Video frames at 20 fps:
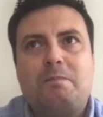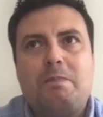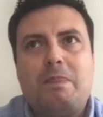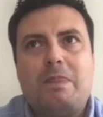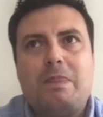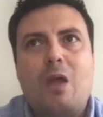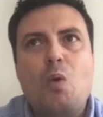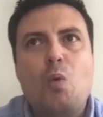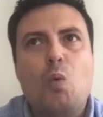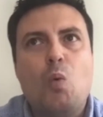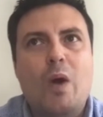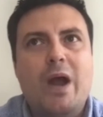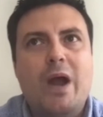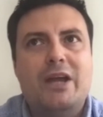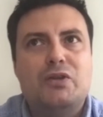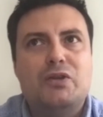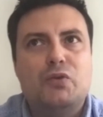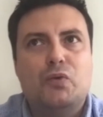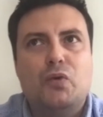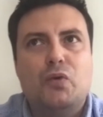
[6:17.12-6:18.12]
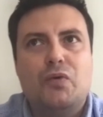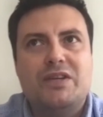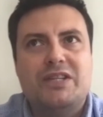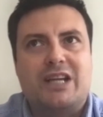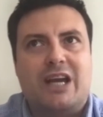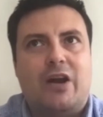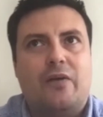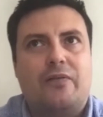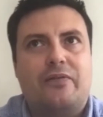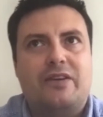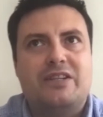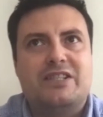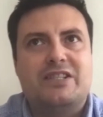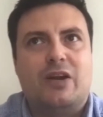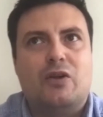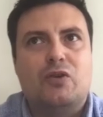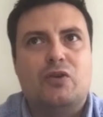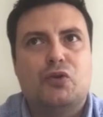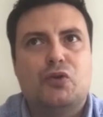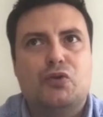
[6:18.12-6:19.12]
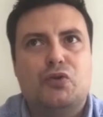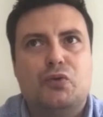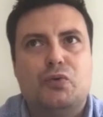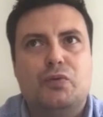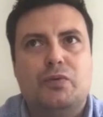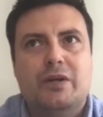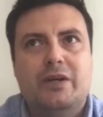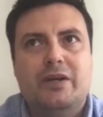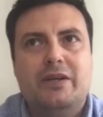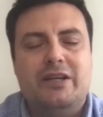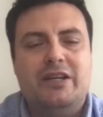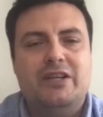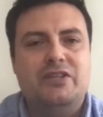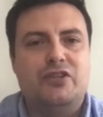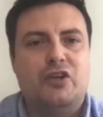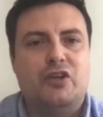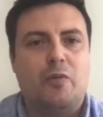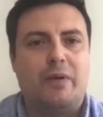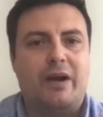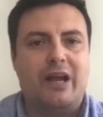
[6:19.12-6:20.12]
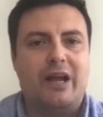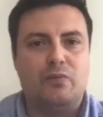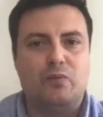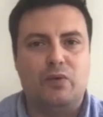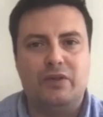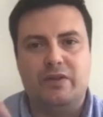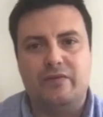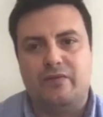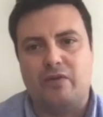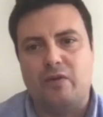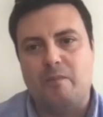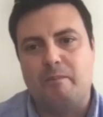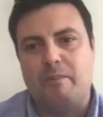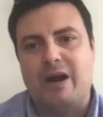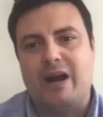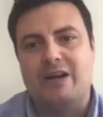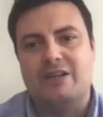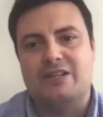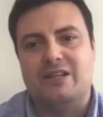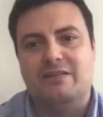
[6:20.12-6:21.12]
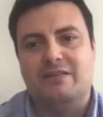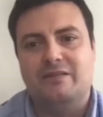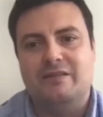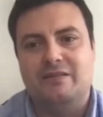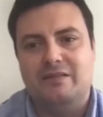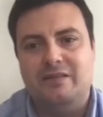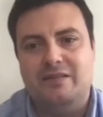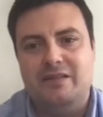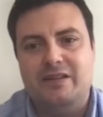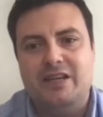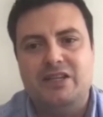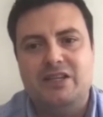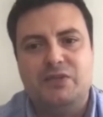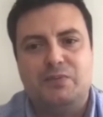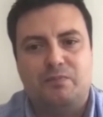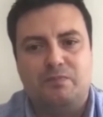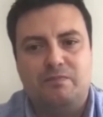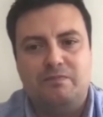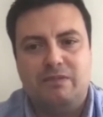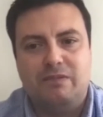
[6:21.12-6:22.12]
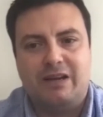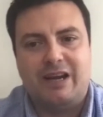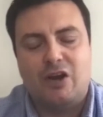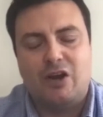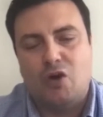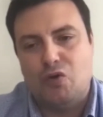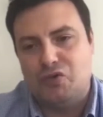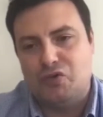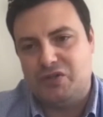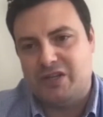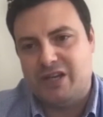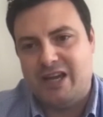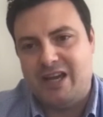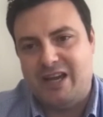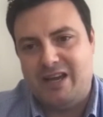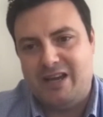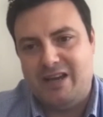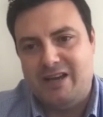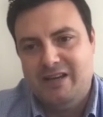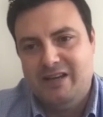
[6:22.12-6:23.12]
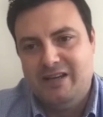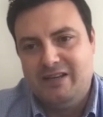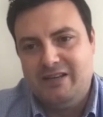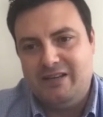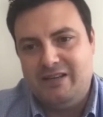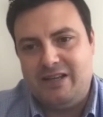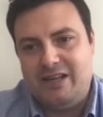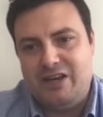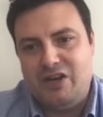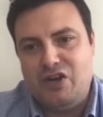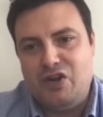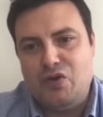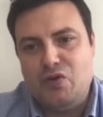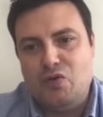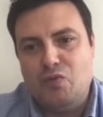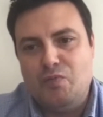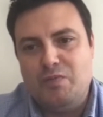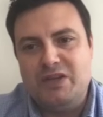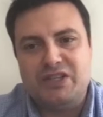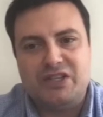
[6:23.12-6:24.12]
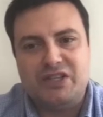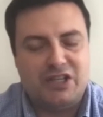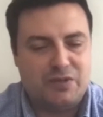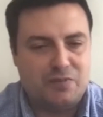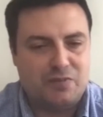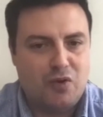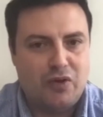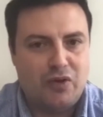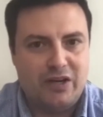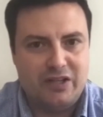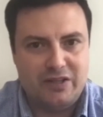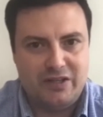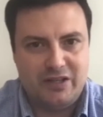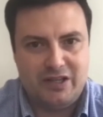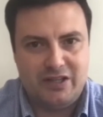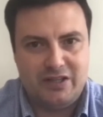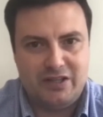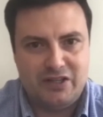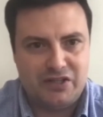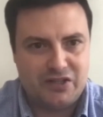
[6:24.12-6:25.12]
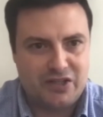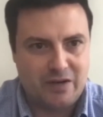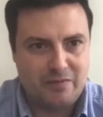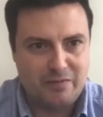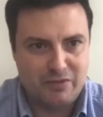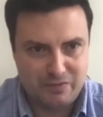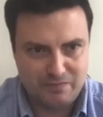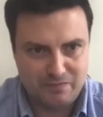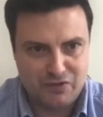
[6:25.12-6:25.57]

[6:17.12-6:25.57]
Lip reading: way to do this kind of things, and also to interoperate with different parts. And this cause a new business model in this term.